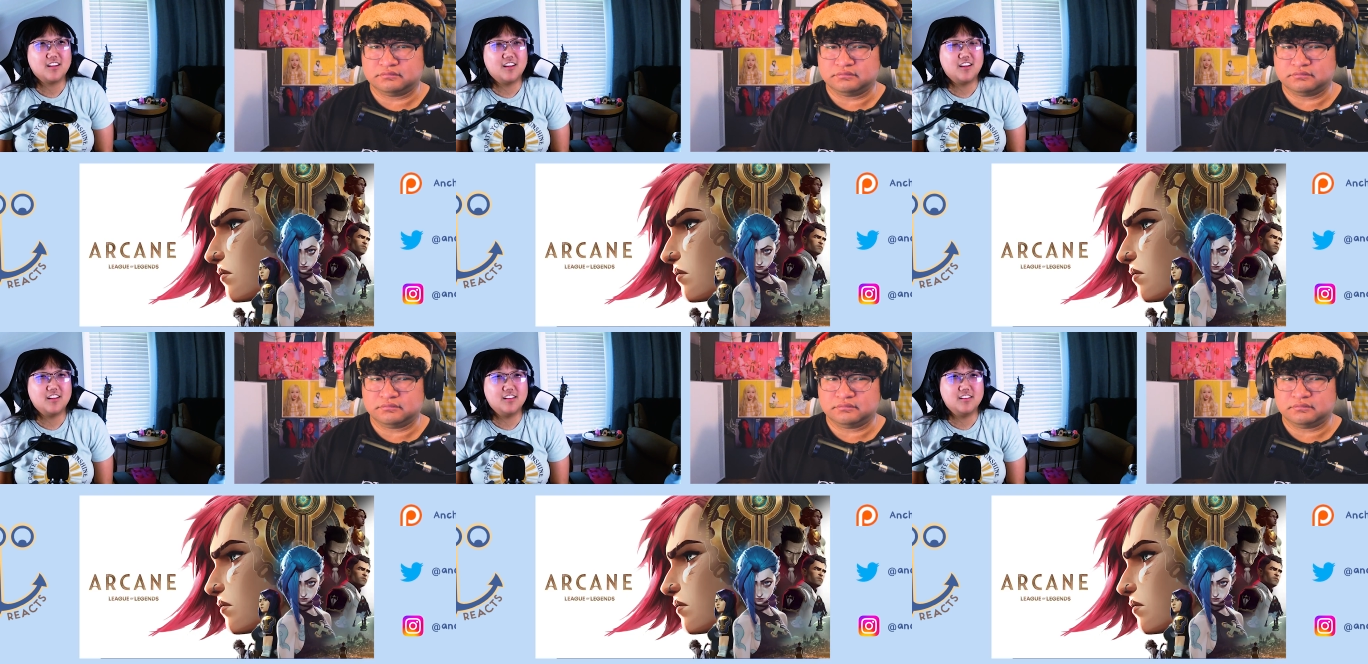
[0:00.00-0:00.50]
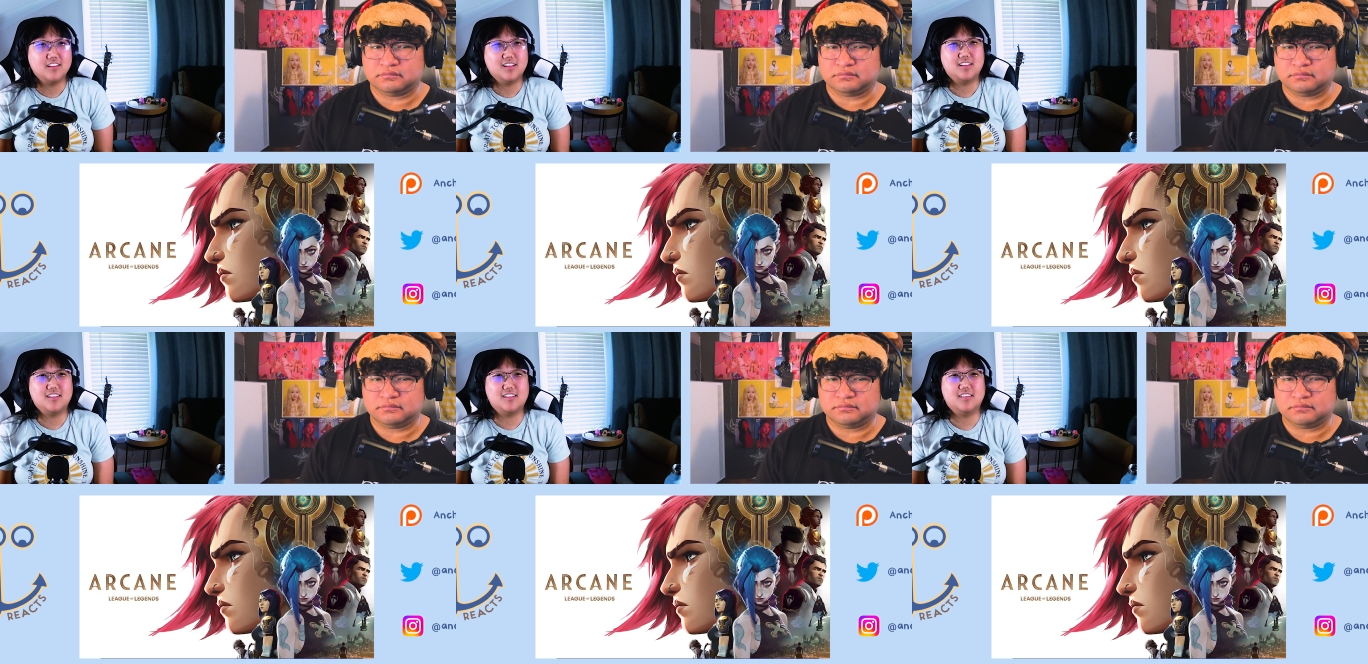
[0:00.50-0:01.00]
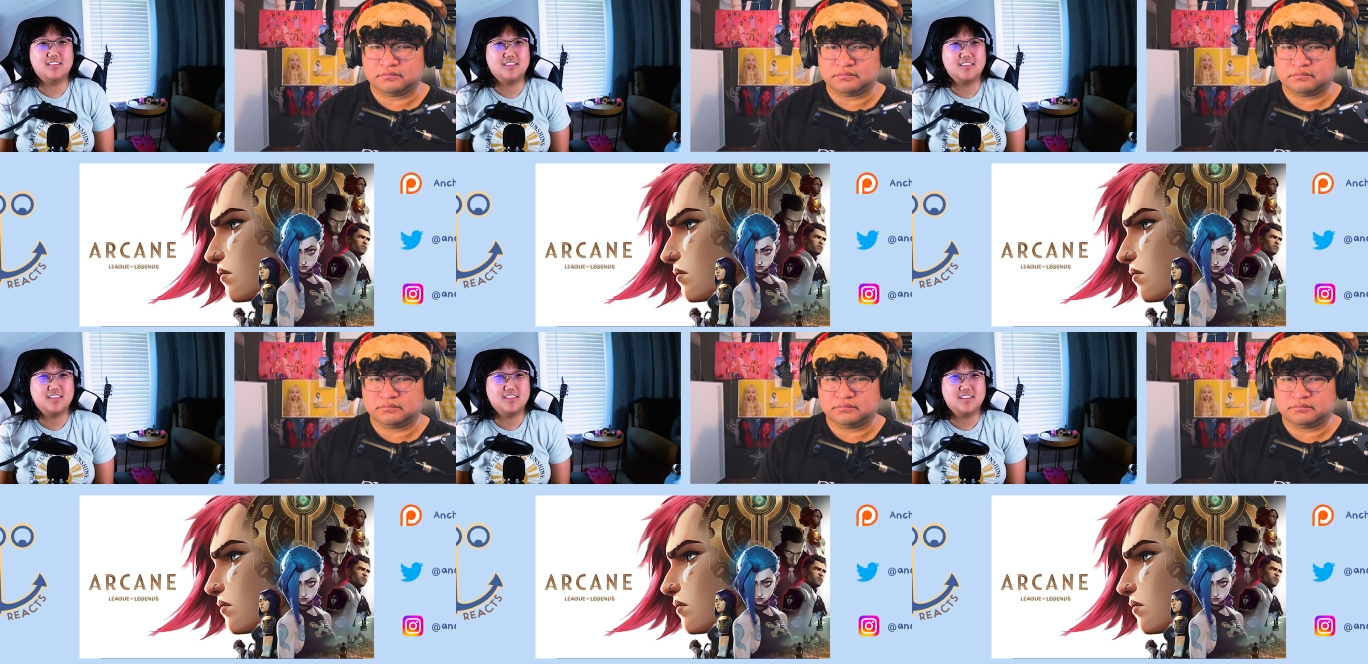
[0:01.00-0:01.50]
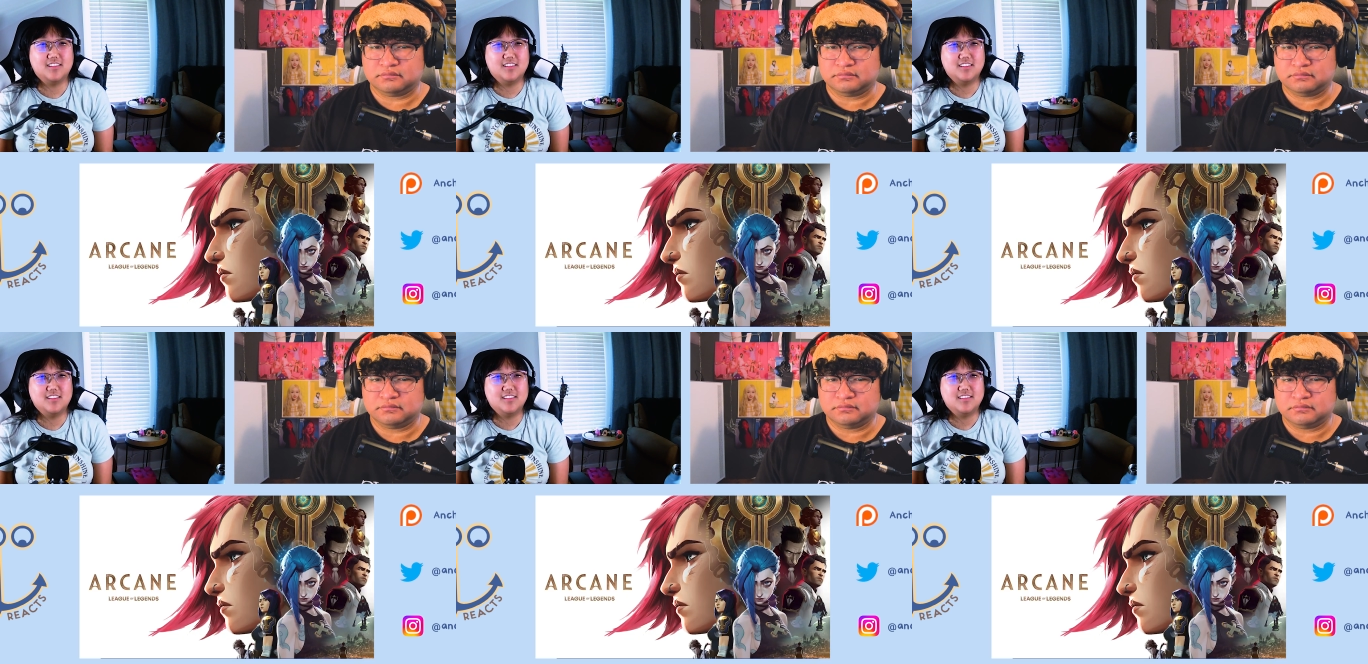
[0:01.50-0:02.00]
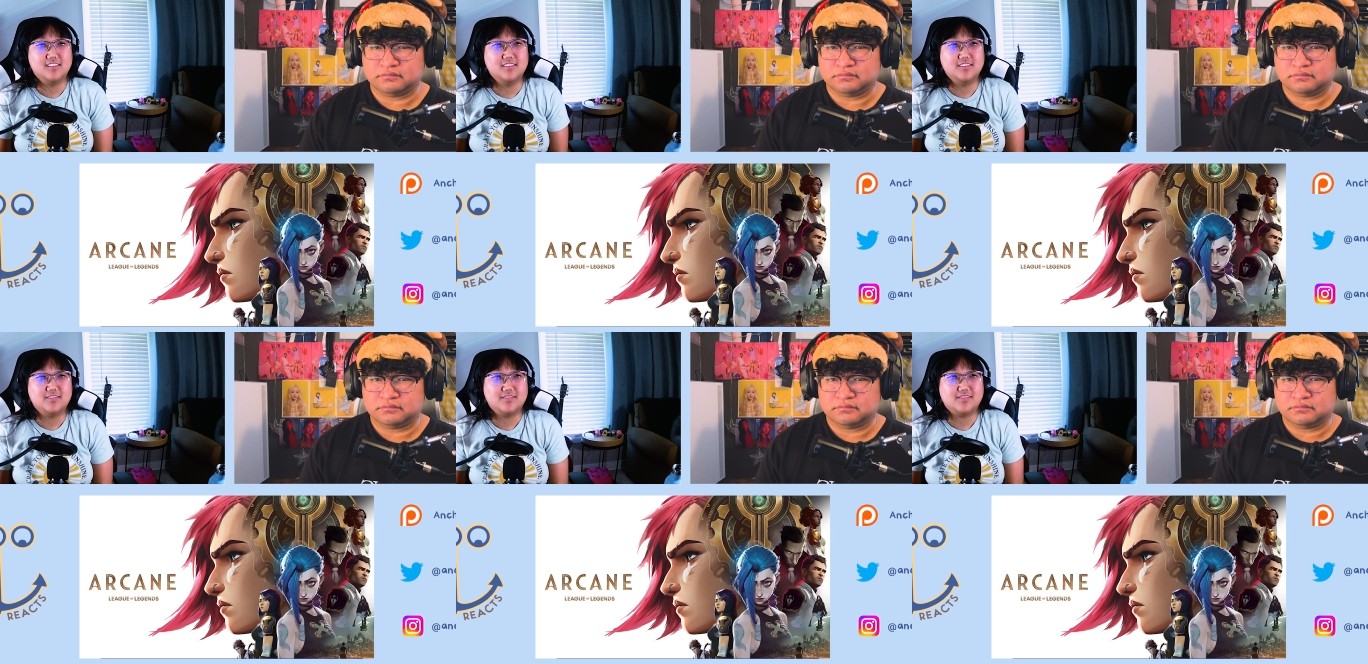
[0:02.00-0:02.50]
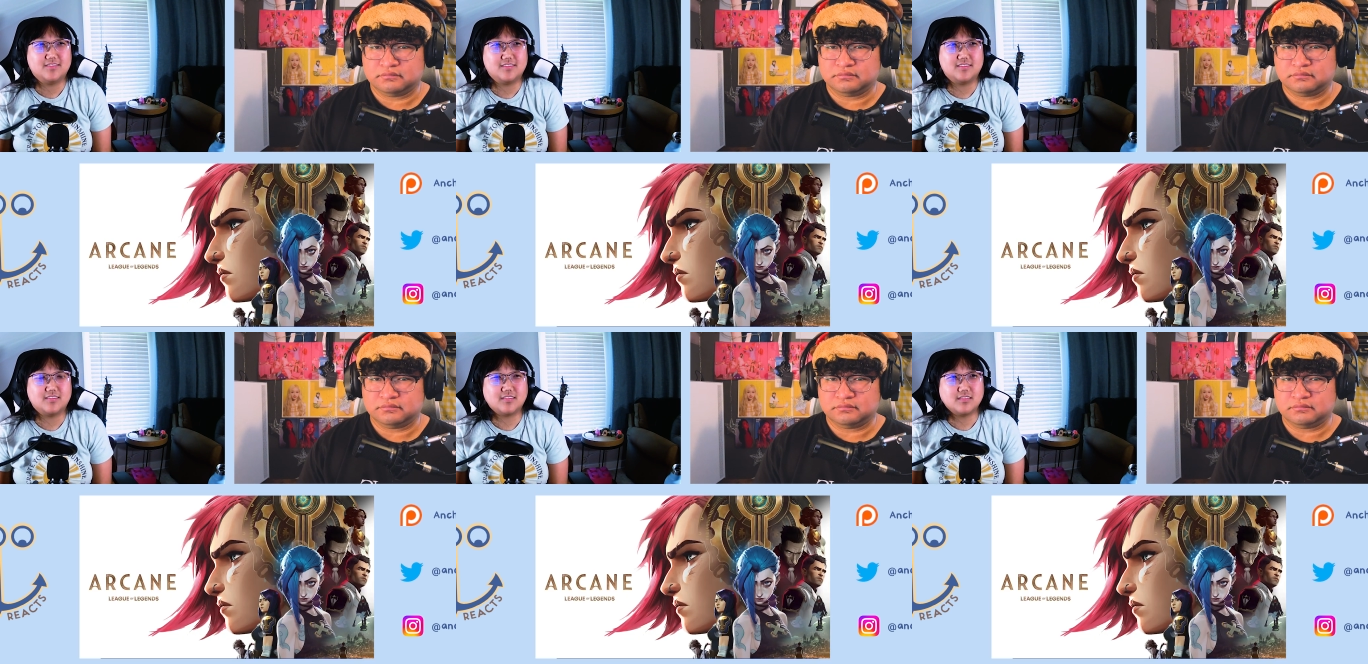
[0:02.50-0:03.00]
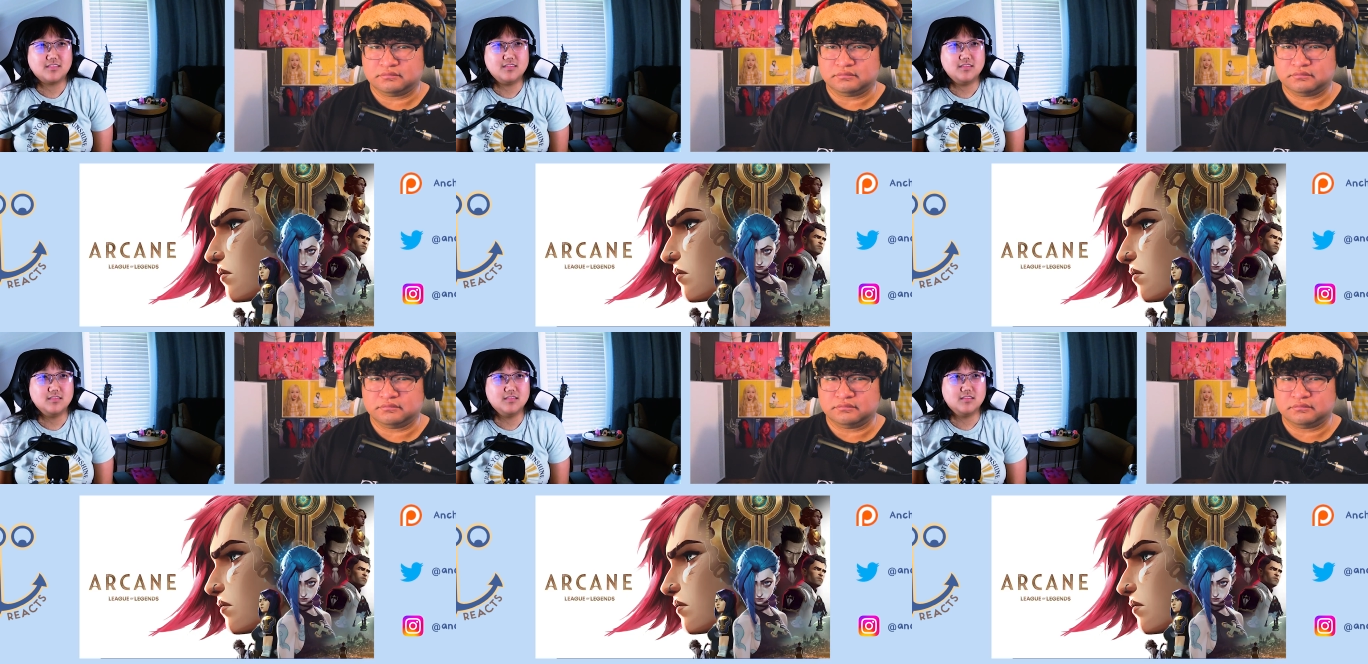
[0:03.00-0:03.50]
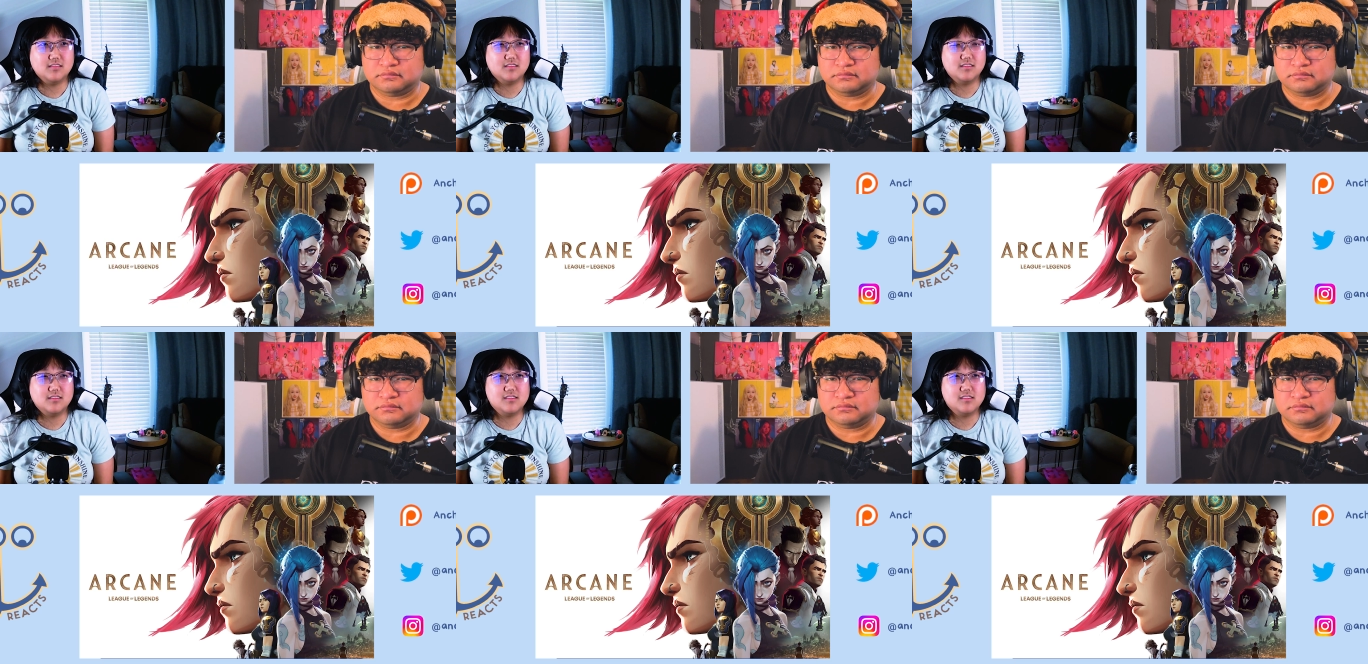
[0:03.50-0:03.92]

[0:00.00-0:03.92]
No one is speaking in this clip.